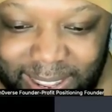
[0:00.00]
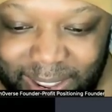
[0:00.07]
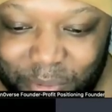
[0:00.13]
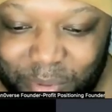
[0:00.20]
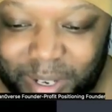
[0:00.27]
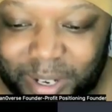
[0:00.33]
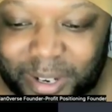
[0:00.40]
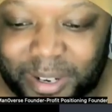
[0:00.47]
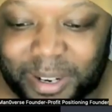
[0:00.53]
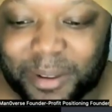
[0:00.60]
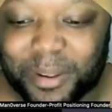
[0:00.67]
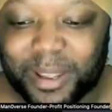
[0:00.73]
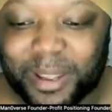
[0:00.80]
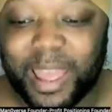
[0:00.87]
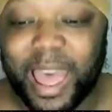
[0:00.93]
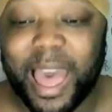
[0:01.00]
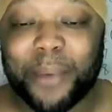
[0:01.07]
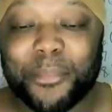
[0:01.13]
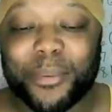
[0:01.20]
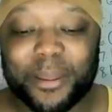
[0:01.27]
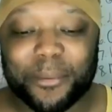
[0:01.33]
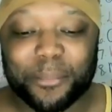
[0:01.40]
And then we're going to
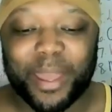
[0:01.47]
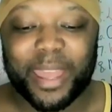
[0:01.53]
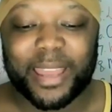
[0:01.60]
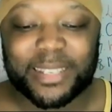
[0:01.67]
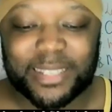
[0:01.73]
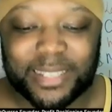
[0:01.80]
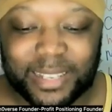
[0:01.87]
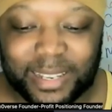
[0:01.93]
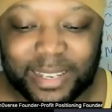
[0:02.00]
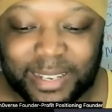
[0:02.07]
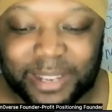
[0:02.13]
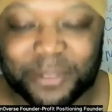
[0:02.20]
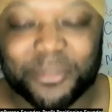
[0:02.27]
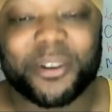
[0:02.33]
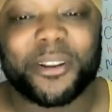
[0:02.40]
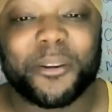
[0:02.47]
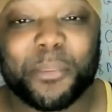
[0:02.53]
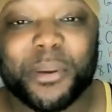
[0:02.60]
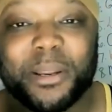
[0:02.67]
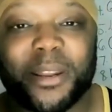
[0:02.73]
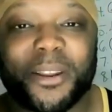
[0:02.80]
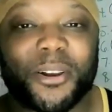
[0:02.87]
copy and paste it, and then we're going
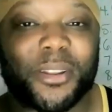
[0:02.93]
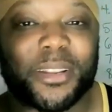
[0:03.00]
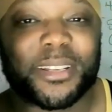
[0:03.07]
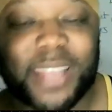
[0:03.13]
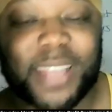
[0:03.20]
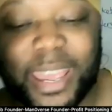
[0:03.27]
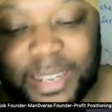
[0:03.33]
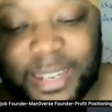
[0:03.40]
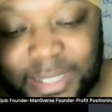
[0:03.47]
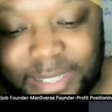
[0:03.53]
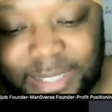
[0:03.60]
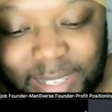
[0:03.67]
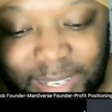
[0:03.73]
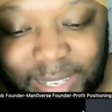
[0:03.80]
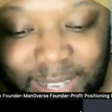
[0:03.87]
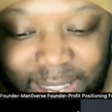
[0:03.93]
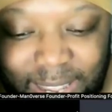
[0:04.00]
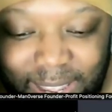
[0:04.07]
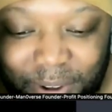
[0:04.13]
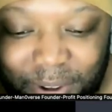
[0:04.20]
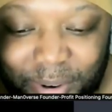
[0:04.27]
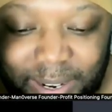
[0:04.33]
to put it on the site and see
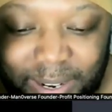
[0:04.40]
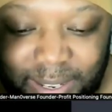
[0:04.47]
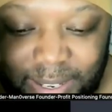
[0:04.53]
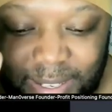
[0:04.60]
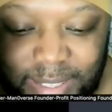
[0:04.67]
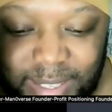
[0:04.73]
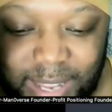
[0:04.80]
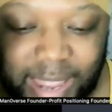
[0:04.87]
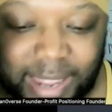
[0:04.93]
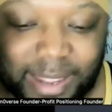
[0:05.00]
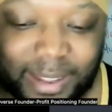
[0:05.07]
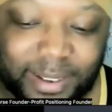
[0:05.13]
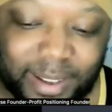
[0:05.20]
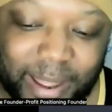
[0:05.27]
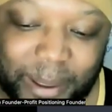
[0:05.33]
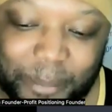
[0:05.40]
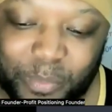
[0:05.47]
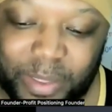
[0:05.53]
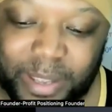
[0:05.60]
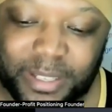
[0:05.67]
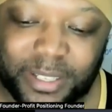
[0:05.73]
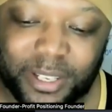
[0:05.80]
what it looks like,
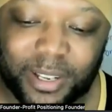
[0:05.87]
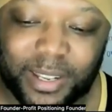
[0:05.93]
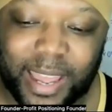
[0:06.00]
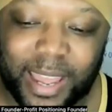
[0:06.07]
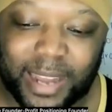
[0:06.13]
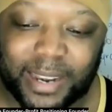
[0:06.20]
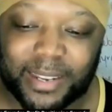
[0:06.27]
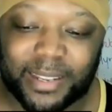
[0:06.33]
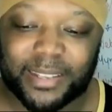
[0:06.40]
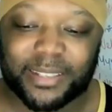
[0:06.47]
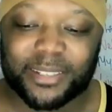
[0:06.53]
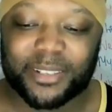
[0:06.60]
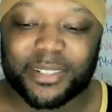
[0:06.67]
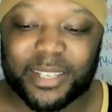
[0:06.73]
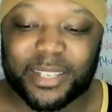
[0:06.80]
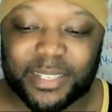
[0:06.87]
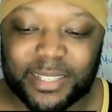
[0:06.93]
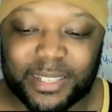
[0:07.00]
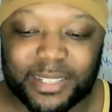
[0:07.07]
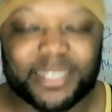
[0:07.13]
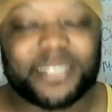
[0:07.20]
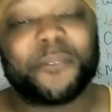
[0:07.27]
okay? So a lot of these are
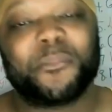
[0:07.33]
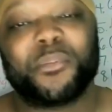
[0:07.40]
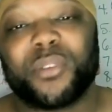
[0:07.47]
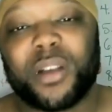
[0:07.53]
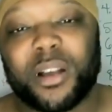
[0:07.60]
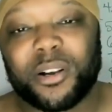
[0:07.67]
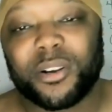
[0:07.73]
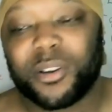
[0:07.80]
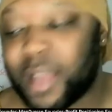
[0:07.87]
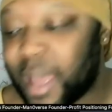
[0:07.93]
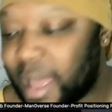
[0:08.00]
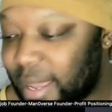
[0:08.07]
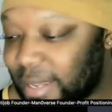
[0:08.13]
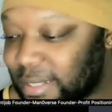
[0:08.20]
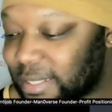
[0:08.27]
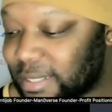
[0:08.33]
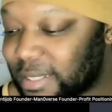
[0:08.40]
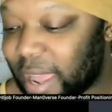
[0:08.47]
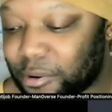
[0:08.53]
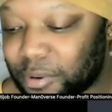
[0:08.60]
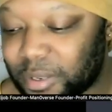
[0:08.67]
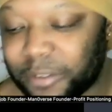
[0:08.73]
just the simple code, guys.
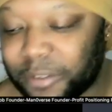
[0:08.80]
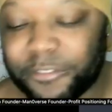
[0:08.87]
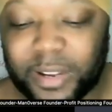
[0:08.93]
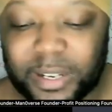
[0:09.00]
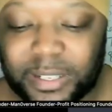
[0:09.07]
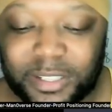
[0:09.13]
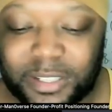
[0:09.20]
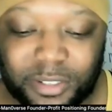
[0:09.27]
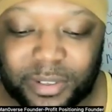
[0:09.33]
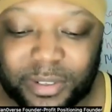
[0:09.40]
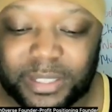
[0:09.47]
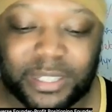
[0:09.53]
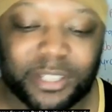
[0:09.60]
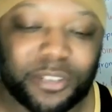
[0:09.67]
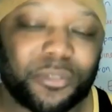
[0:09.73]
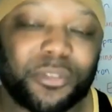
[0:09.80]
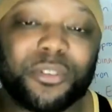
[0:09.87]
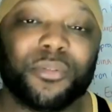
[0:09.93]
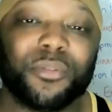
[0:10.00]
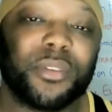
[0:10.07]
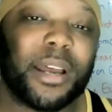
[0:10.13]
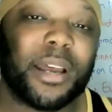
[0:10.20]
It's not really functional until you
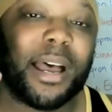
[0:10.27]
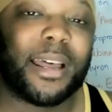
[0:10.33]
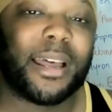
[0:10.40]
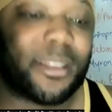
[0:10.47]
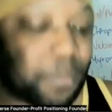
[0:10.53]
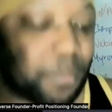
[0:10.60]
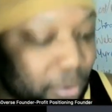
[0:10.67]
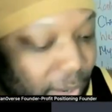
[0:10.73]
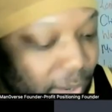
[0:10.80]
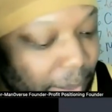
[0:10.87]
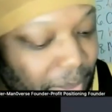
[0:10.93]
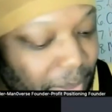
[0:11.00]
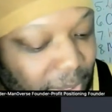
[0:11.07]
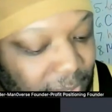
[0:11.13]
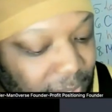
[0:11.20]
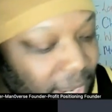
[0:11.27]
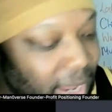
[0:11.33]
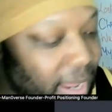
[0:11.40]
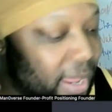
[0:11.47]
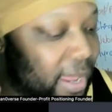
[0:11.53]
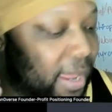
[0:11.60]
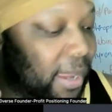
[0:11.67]
do the other parameters